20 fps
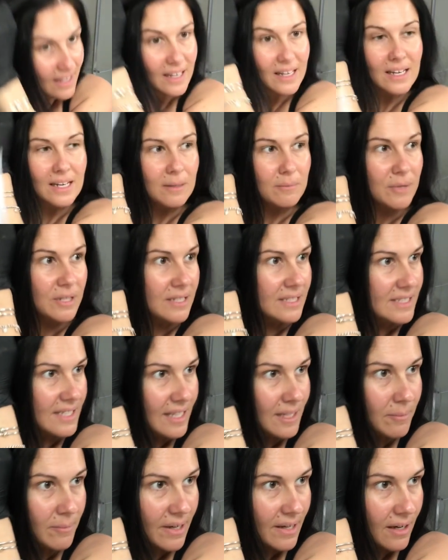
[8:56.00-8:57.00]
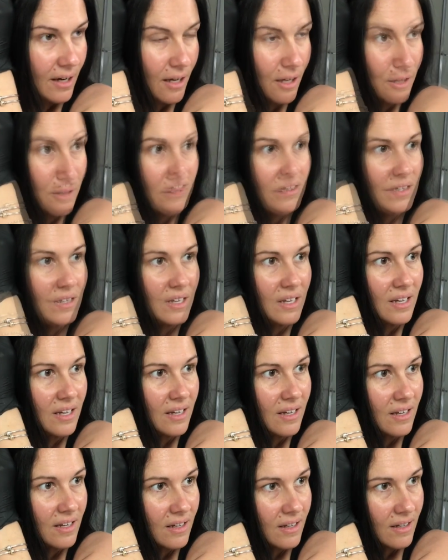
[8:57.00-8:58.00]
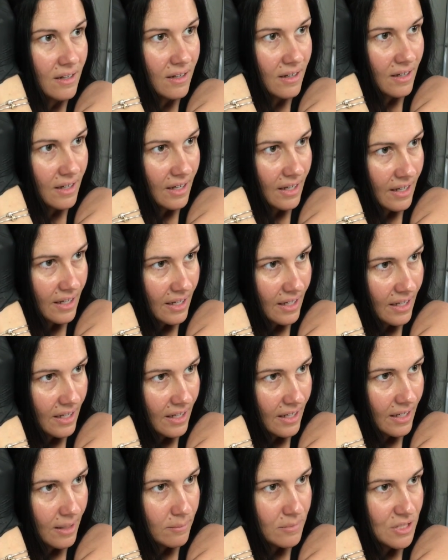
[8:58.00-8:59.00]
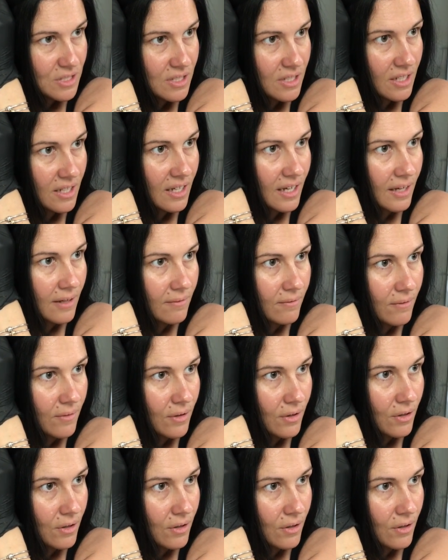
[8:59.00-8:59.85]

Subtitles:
and I'm gonna take my coloring and I'm just gonna kind of